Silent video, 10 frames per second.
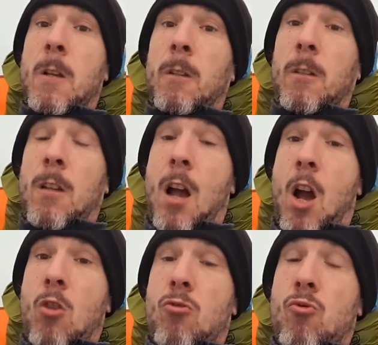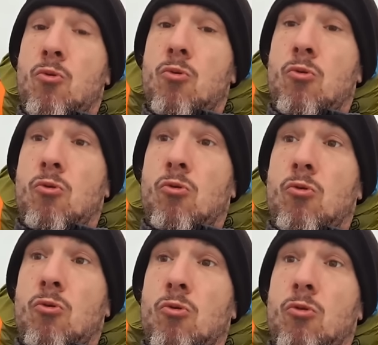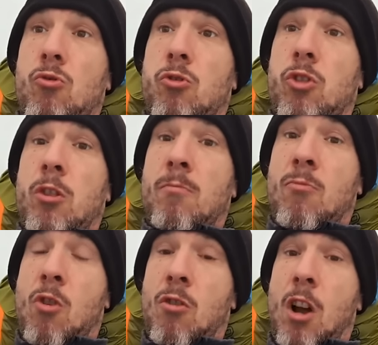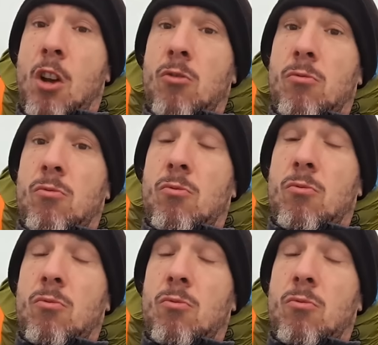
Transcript: So tomorrow